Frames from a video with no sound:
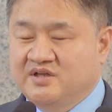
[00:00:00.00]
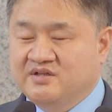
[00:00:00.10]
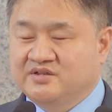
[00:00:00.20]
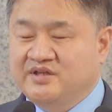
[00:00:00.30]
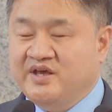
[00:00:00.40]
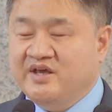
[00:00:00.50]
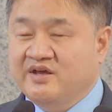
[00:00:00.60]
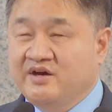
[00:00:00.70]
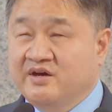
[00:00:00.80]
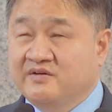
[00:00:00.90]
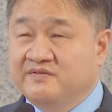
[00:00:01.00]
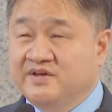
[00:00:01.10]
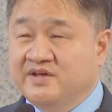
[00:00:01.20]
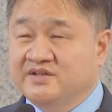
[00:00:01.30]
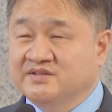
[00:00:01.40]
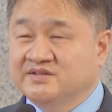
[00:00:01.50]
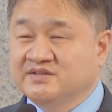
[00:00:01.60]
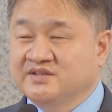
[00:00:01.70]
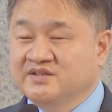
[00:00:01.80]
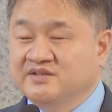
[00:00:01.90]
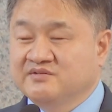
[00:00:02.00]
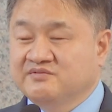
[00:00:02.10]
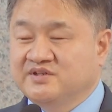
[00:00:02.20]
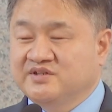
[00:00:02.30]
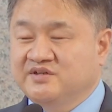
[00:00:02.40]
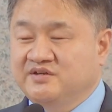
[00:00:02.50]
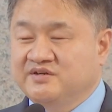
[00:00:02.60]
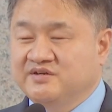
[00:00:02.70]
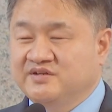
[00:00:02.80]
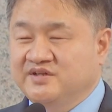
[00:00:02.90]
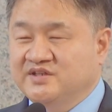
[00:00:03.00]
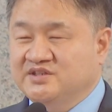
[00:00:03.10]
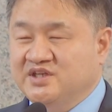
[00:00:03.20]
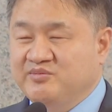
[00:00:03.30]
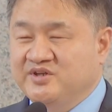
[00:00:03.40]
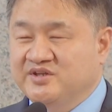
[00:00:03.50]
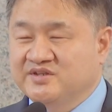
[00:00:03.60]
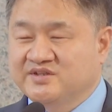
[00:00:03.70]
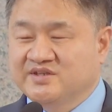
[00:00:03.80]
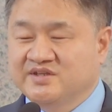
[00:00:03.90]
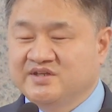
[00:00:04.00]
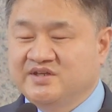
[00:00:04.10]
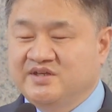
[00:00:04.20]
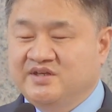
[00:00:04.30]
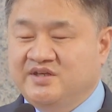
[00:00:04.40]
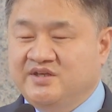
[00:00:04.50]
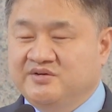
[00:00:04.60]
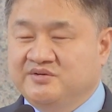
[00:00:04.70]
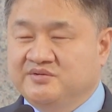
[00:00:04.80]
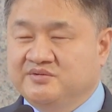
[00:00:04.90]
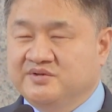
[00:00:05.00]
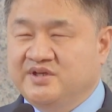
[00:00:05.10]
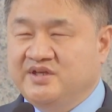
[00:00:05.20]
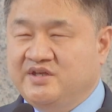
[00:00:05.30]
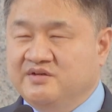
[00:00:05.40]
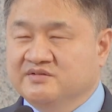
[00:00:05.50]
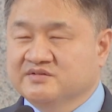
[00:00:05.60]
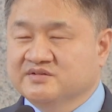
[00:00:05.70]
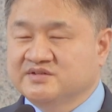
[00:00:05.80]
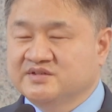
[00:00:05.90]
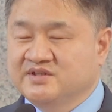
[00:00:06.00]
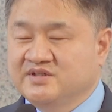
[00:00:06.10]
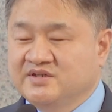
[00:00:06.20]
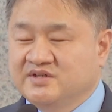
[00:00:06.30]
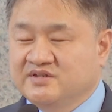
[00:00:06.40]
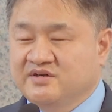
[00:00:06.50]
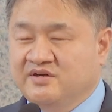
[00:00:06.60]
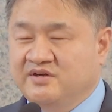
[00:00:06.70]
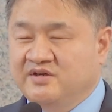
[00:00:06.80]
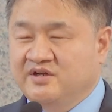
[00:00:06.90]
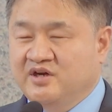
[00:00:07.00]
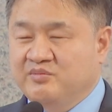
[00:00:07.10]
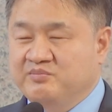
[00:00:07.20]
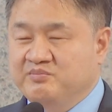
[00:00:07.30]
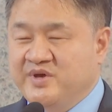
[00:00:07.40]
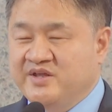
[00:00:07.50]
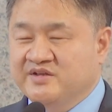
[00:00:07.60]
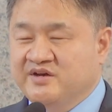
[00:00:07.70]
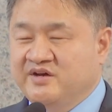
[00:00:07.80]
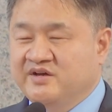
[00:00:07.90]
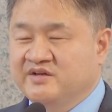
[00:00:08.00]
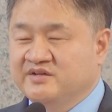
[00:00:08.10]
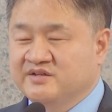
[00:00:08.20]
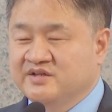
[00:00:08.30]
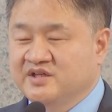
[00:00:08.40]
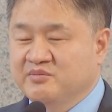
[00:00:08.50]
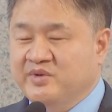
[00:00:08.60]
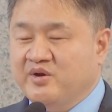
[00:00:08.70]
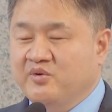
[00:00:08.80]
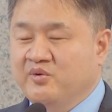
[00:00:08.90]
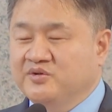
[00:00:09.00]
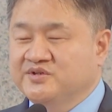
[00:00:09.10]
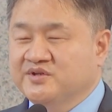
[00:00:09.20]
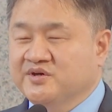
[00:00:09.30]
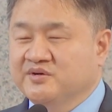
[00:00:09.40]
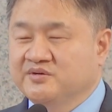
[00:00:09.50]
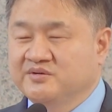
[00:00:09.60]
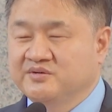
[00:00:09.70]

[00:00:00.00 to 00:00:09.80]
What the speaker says: The day of his return is imminent. He who heals the hurt of mankind, but also